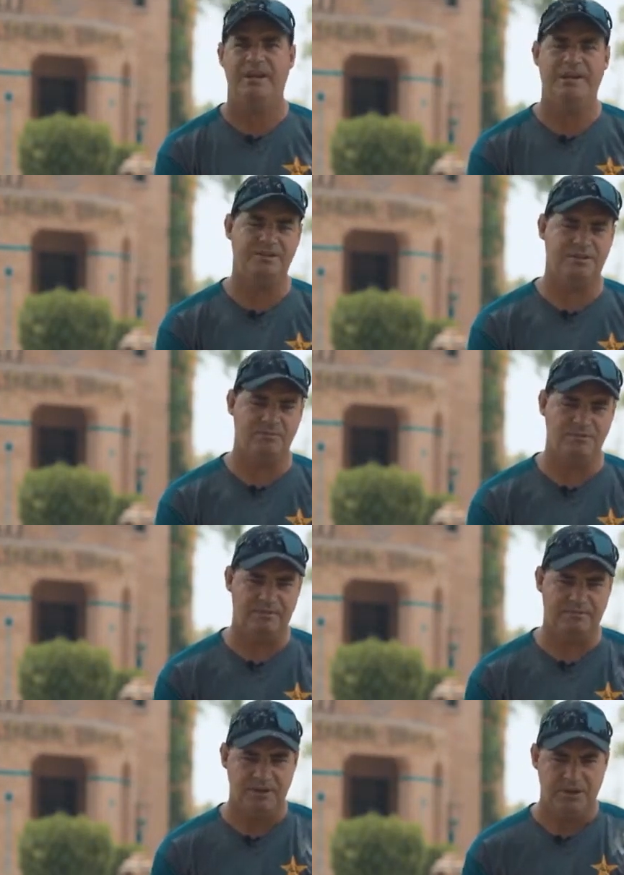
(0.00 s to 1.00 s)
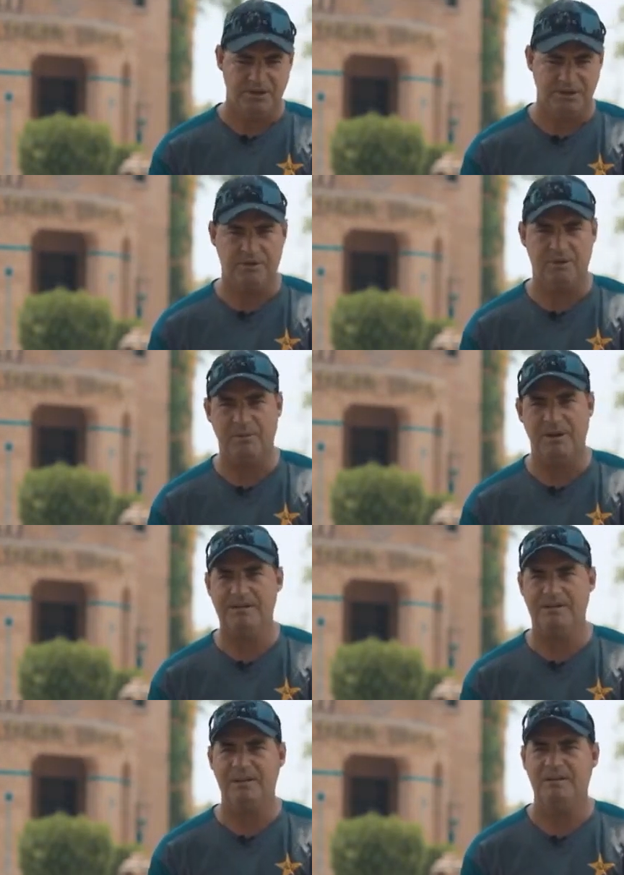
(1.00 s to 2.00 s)
in terms of
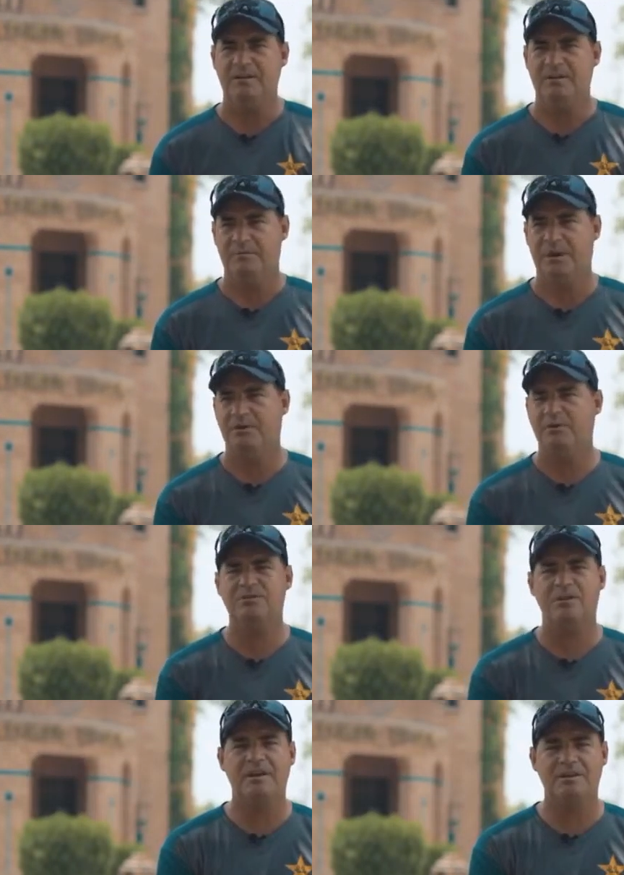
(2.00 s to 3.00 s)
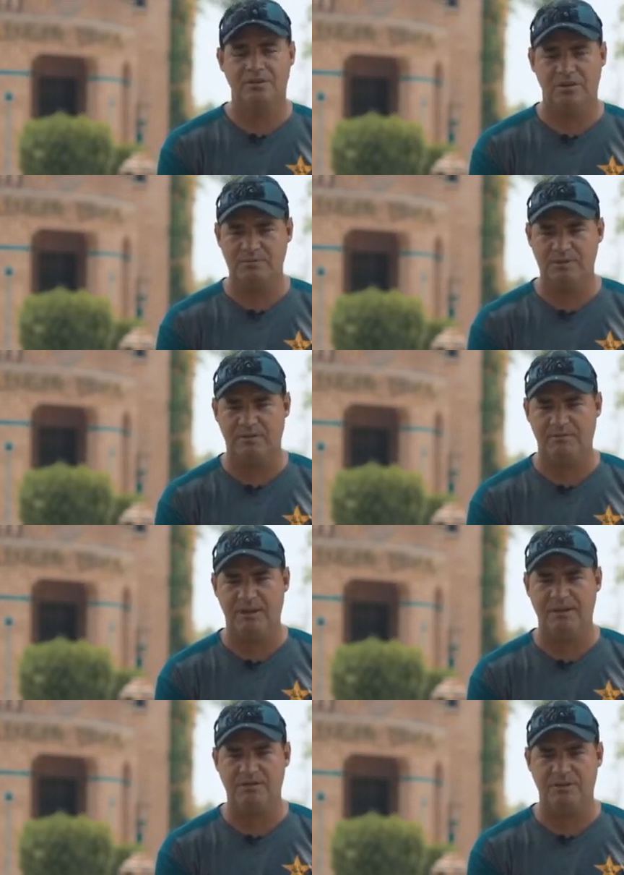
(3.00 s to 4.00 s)
durability, but also in terms of